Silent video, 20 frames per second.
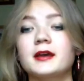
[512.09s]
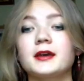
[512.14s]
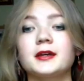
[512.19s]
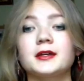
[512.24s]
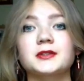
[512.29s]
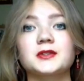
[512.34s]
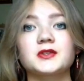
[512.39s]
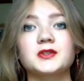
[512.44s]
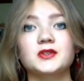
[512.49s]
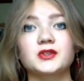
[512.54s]

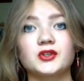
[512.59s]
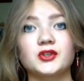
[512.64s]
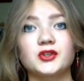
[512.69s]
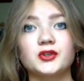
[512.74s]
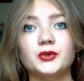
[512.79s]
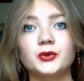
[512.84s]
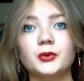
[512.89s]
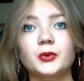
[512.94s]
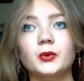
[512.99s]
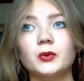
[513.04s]
It's
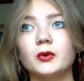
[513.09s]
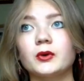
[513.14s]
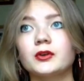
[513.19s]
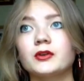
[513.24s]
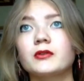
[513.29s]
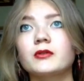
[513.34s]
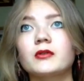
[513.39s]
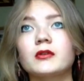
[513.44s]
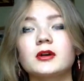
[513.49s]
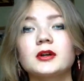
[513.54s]
you,
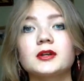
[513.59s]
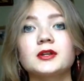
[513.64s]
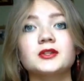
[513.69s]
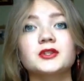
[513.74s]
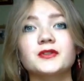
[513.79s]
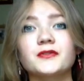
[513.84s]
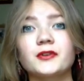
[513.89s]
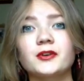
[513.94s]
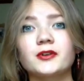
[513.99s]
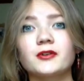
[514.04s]
you're
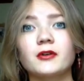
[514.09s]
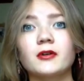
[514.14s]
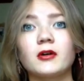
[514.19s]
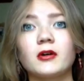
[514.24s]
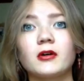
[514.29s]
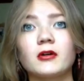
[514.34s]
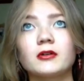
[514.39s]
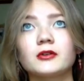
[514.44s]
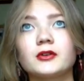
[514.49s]
individual,